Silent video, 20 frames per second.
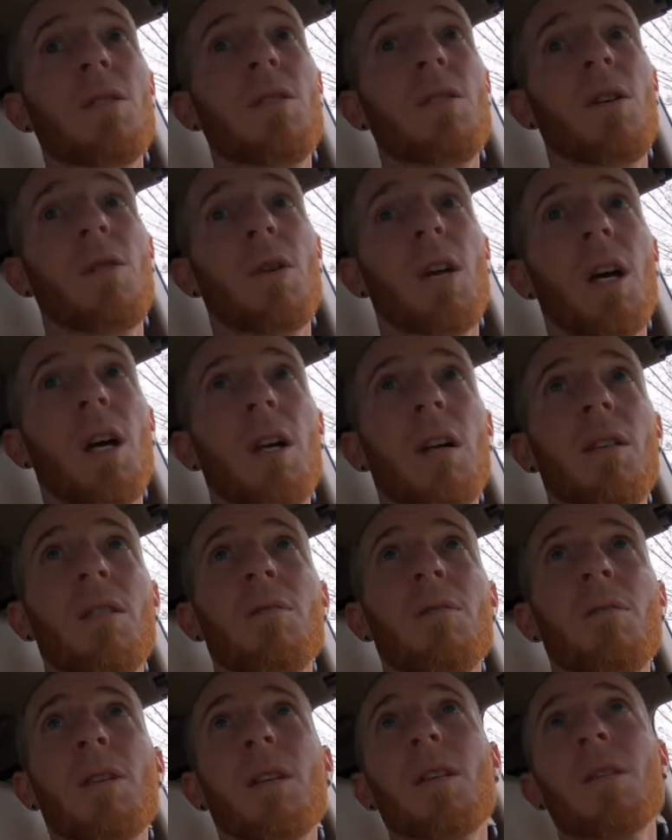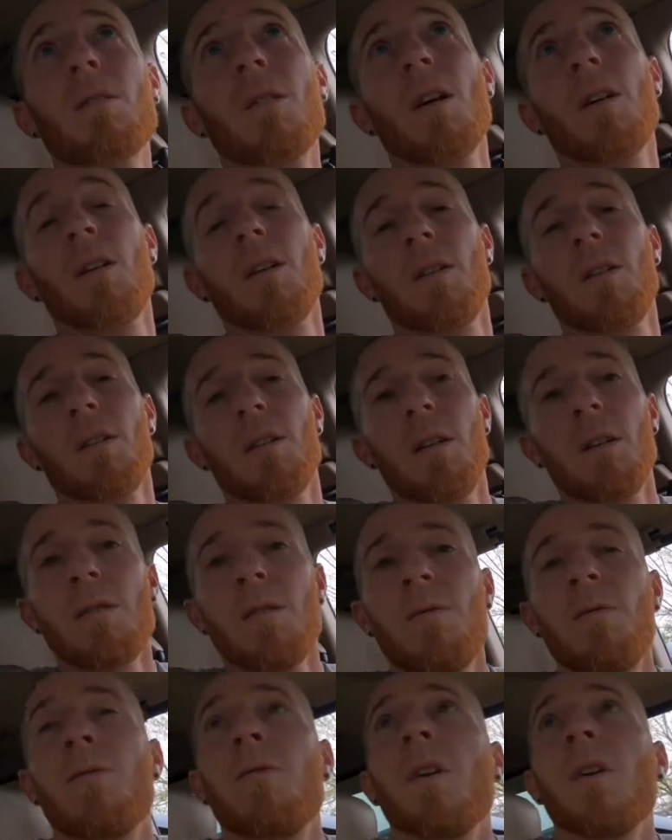okay, because it
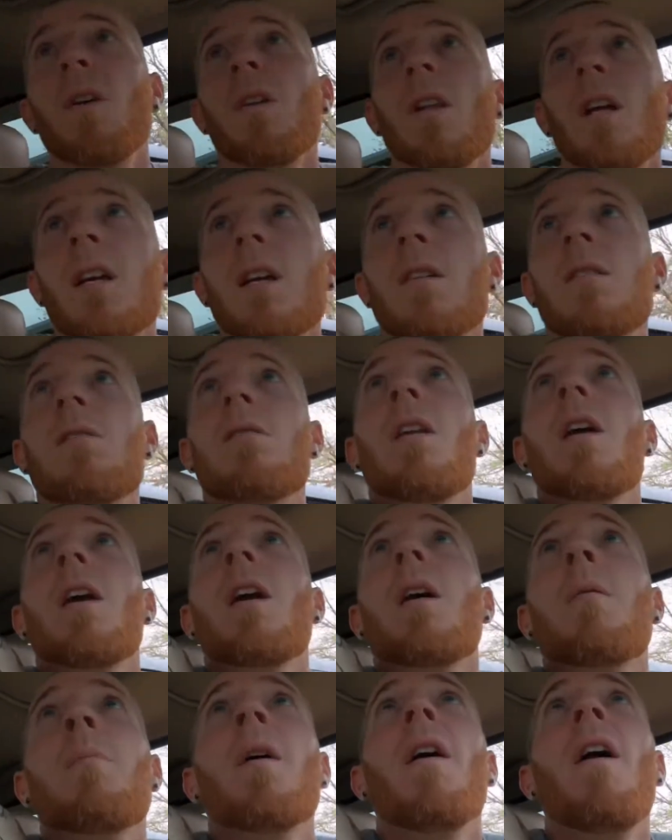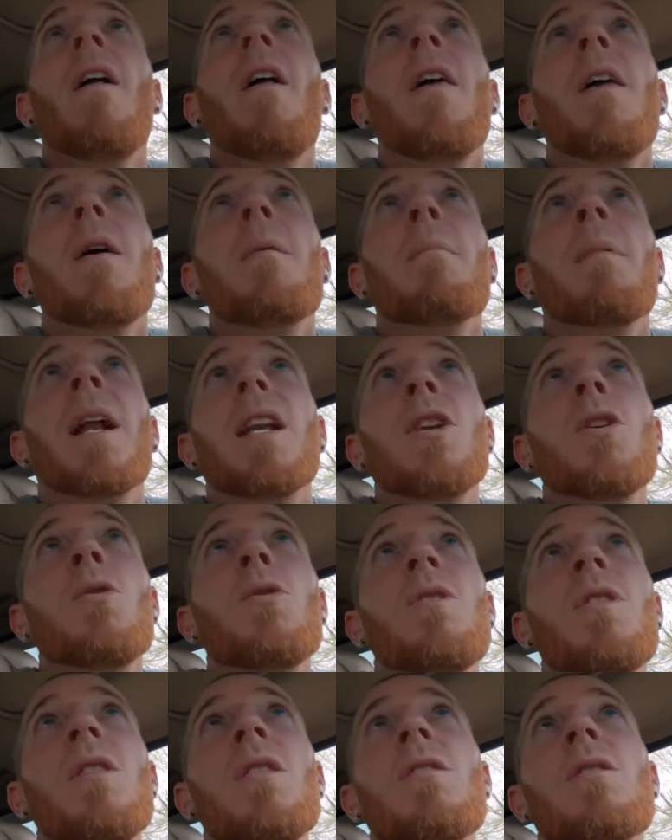doesn't feel like it's damp. But I do
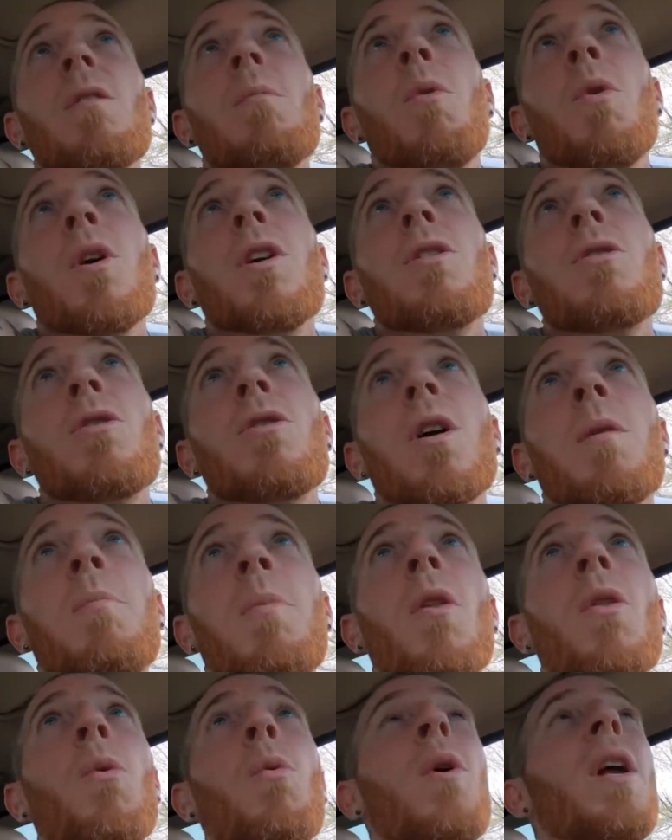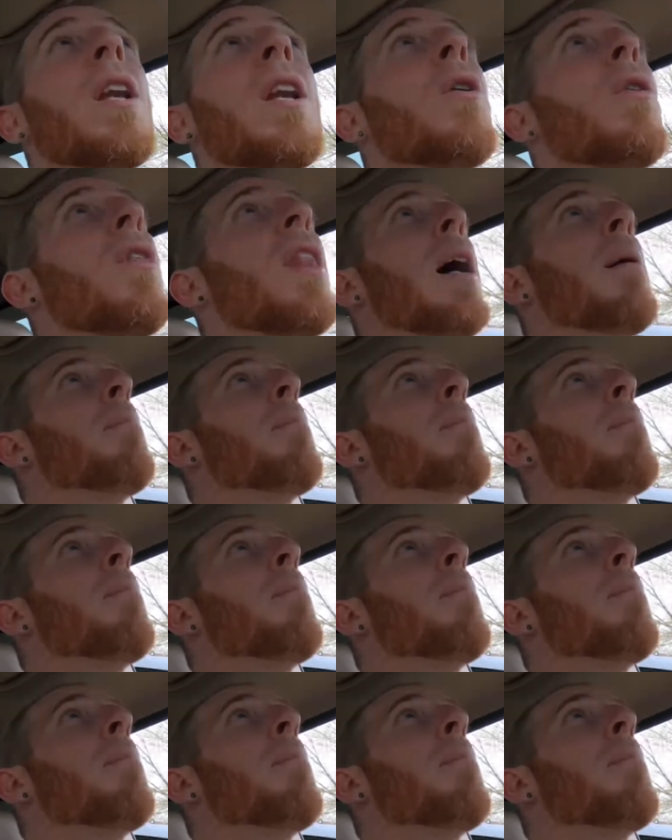see some moisture up on the window, and that